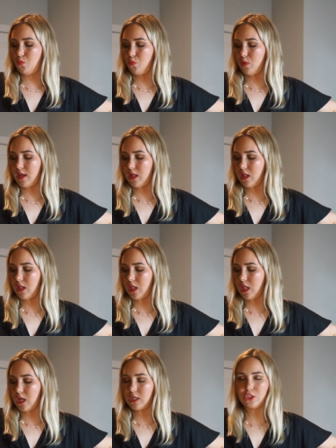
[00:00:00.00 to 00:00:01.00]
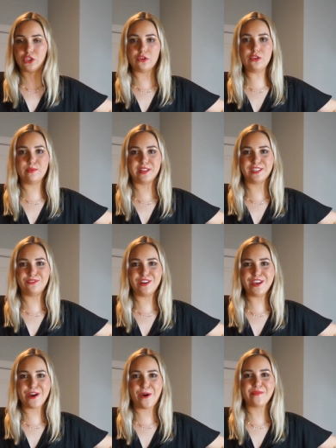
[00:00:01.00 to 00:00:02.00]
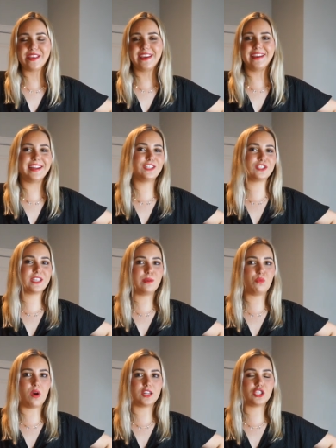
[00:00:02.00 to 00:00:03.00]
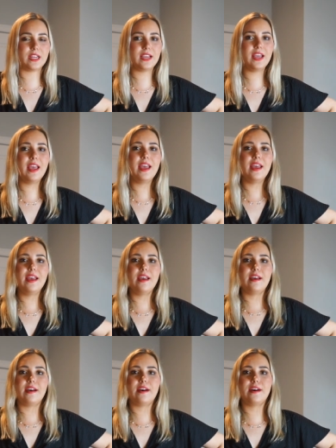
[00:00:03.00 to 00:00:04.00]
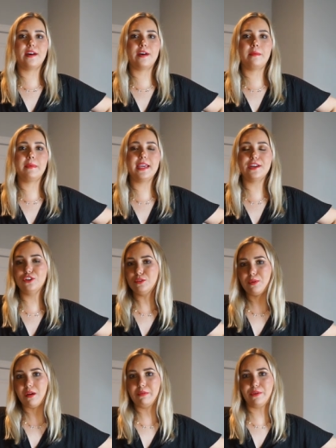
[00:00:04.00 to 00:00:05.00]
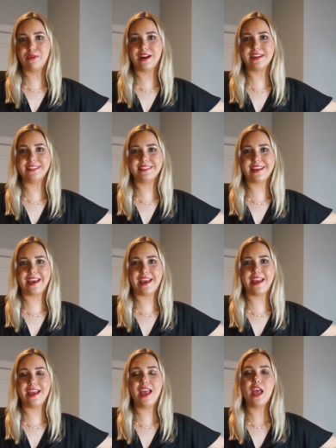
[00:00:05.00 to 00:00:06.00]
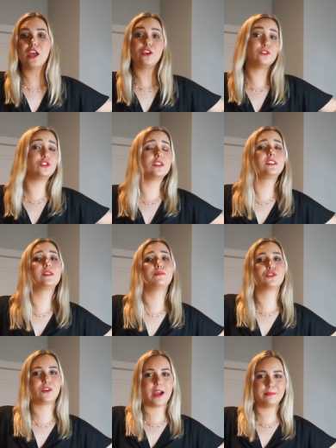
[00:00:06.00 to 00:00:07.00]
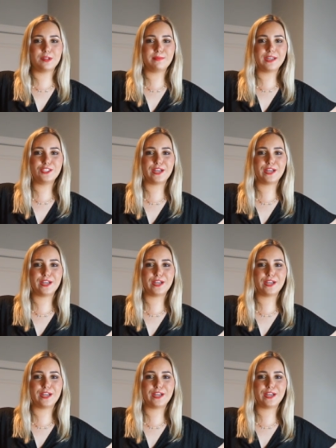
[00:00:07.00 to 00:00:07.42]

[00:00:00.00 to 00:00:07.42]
will show you in this video and just keep watching. Um, here's probably where I say you should subscribe to my